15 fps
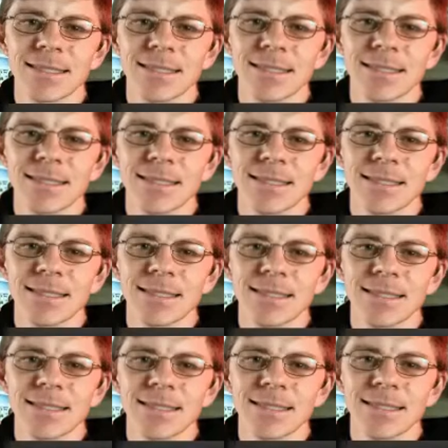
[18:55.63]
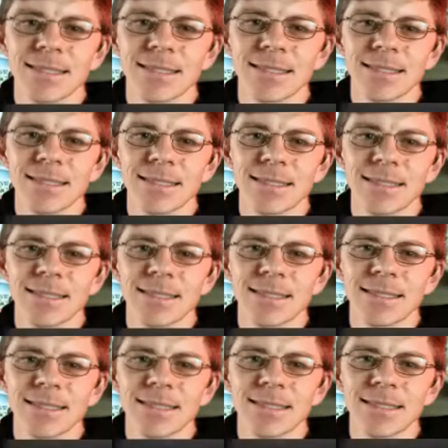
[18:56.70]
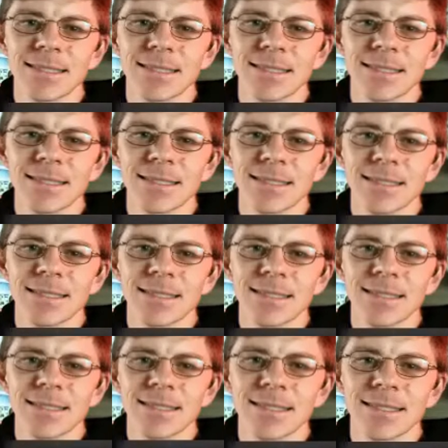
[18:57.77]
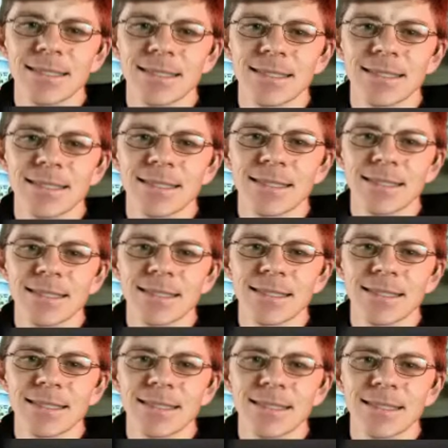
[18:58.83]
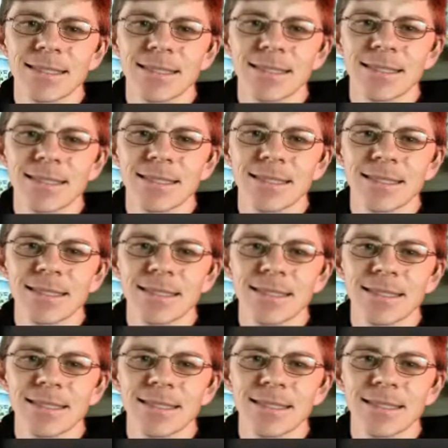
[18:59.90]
This person isn't speaking.